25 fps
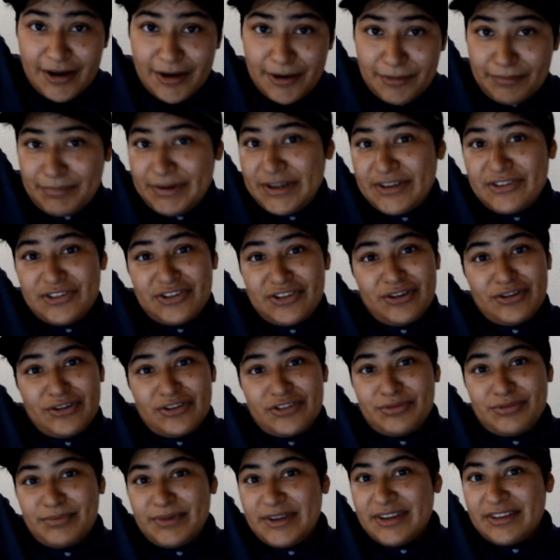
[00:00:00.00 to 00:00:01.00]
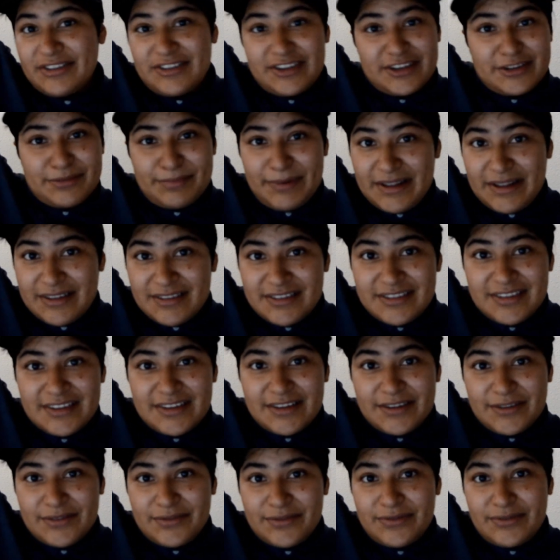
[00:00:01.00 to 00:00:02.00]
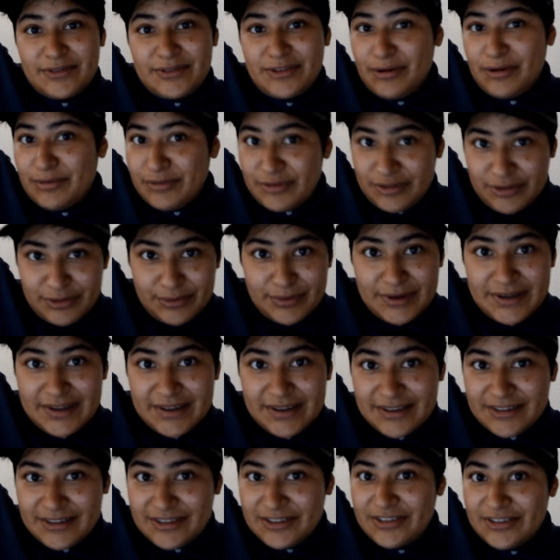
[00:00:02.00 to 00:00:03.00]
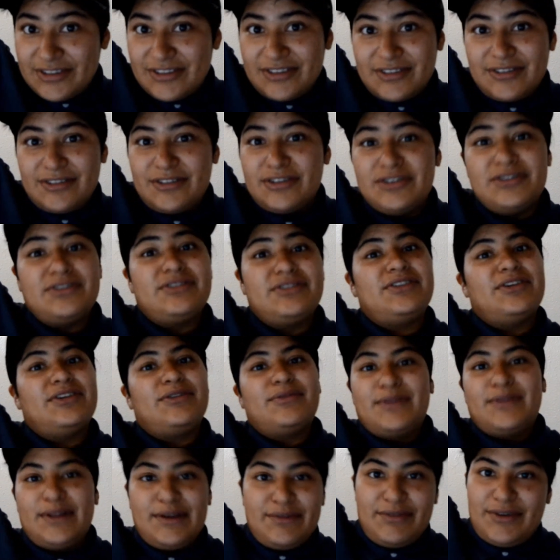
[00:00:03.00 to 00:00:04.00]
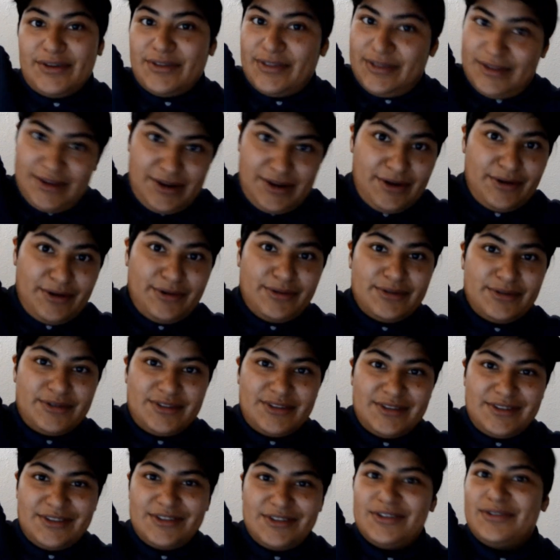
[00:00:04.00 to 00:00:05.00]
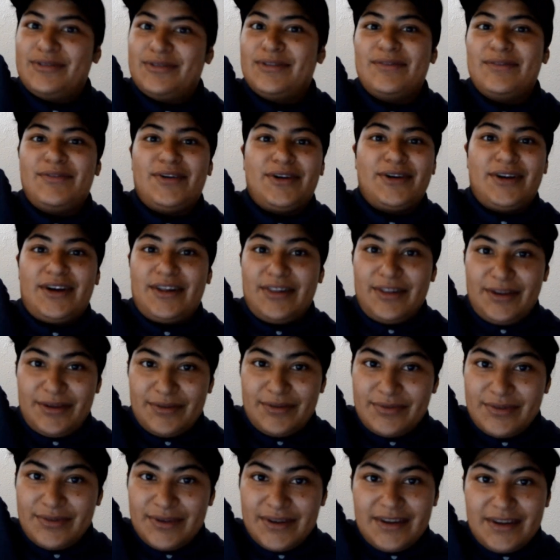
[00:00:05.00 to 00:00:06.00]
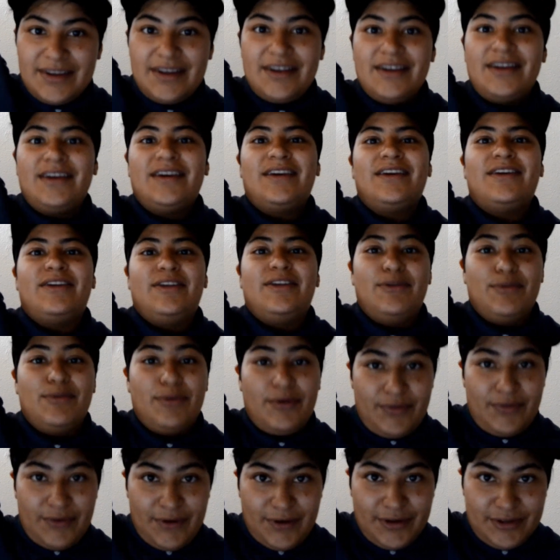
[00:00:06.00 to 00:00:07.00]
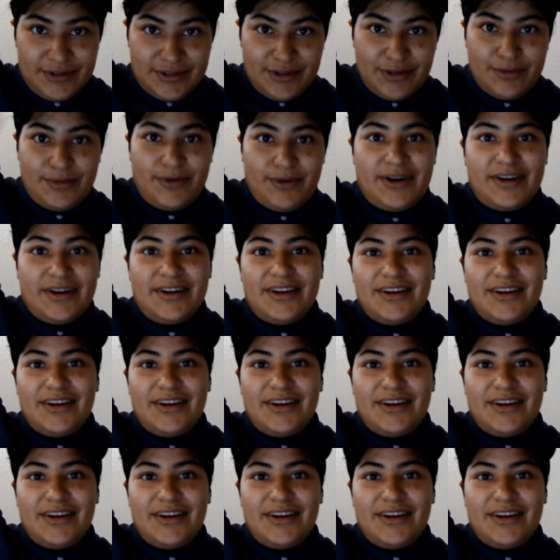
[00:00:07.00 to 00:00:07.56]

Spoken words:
Beach nourishment is expensive. Don't do it. Just don't live on the coast. Don't live on a cliff. You will fall into the water.